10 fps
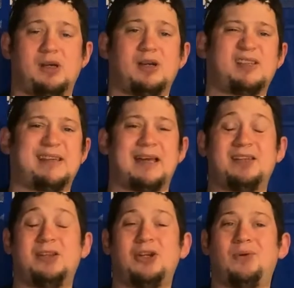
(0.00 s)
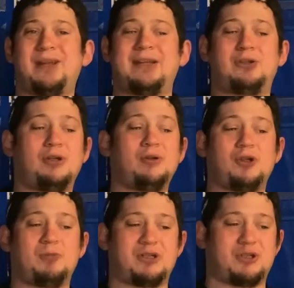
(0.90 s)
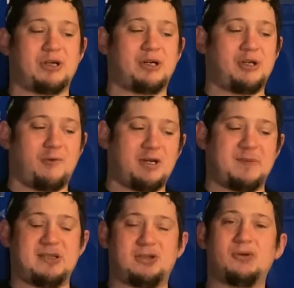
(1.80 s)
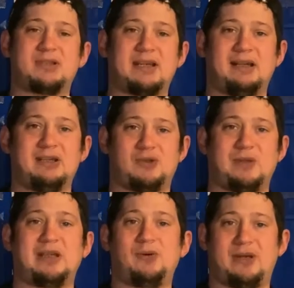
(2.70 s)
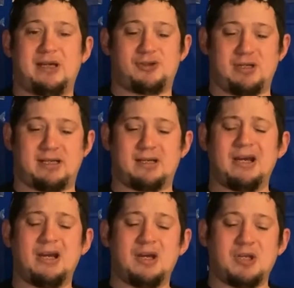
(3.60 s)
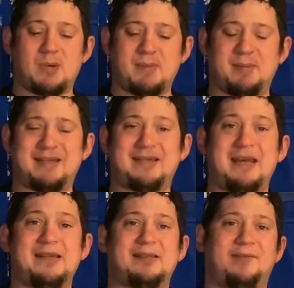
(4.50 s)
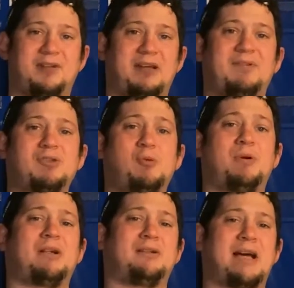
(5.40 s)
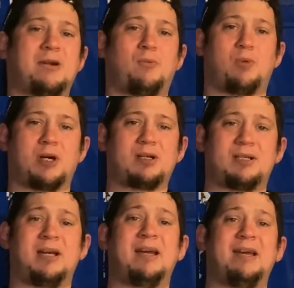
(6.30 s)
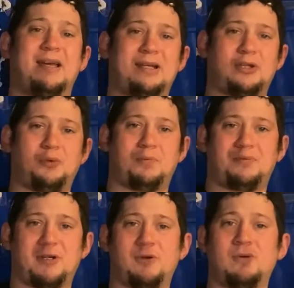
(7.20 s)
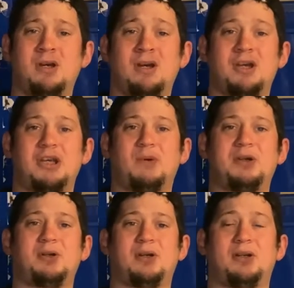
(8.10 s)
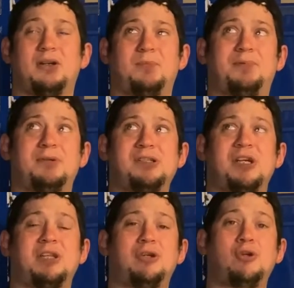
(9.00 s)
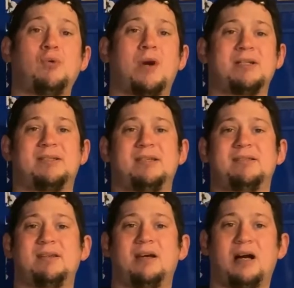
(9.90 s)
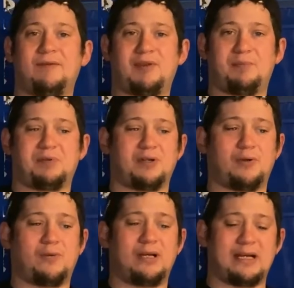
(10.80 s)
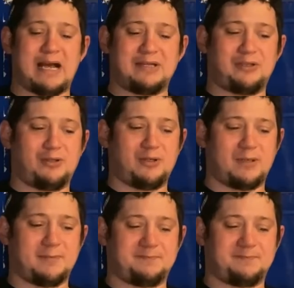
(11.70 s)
Because again, you don't want to add too much sugar. You don't want it to be so sickeningly sweet that you can't drink it. You want to be able to taste the flavors. You put a lot of work into a brew. You want to appreciate the nuances of the brew as you do it.